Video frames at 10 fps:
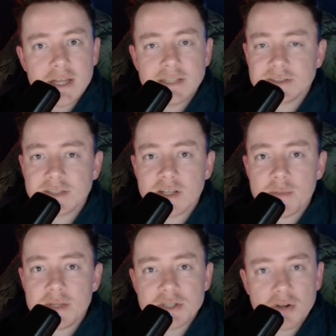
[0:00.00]
It's just going to
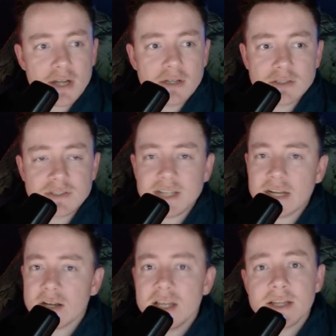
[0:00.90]
be traders that
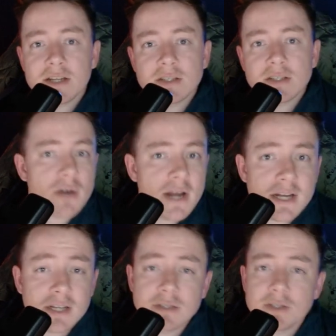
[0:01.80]
are in there
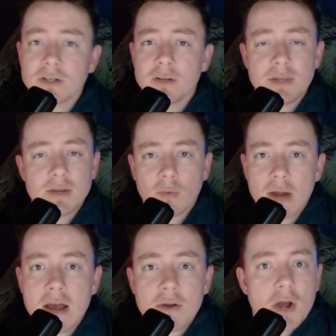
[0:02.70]
trading. You're going to be
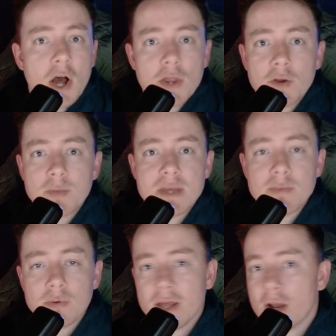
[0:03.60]
around other
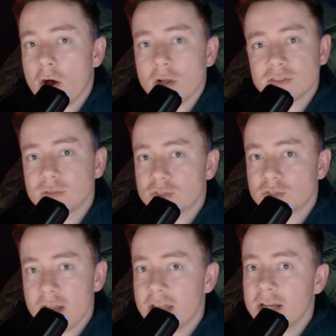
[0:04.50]
people that also
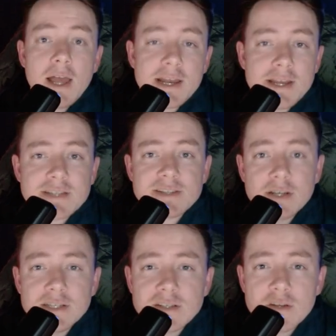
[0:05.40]
trade. And yes, there
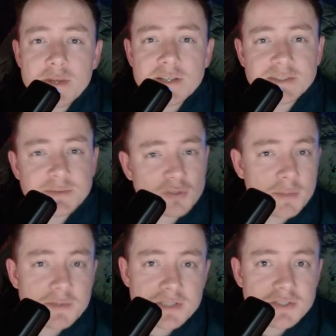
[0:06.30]
is going to be a
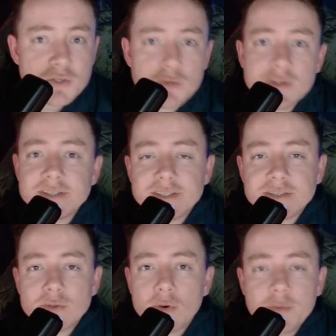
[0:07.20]
subscription to this
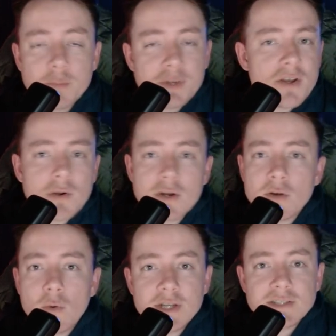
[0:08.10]
Discord. We don't know
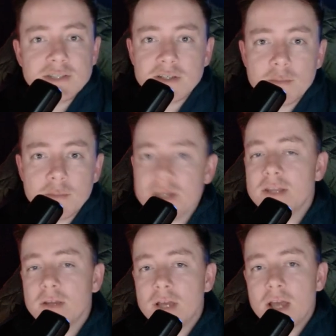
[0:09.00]
what it's going to
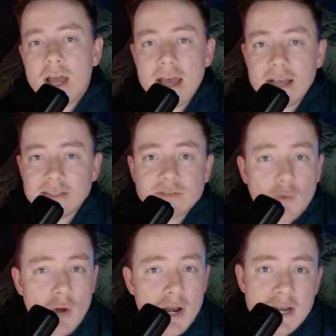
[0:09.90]
be as of
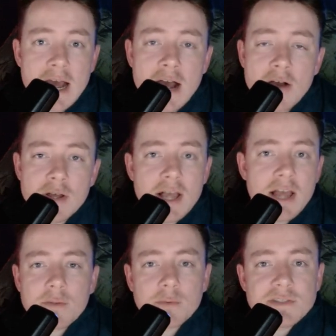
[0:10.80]
right now.
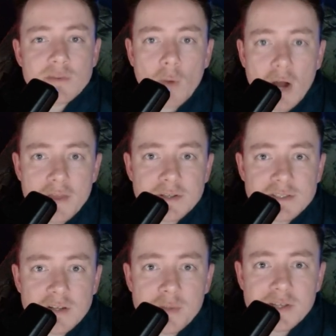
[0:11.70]
And the reason why there's
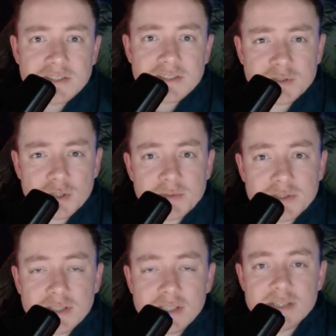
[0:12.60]
going to be a
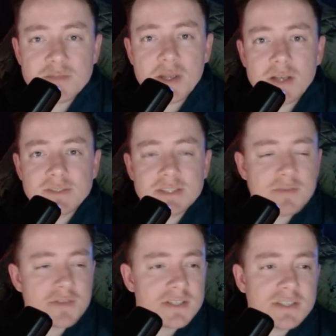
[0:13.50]
subscription is because if
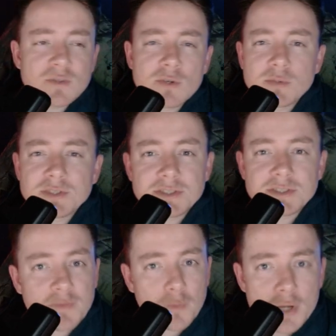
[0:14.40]
the Discord was just
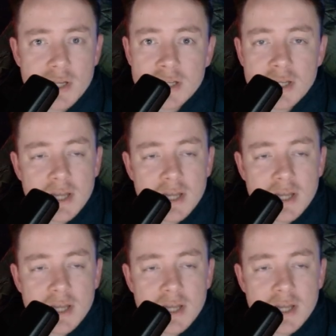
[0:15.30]
free,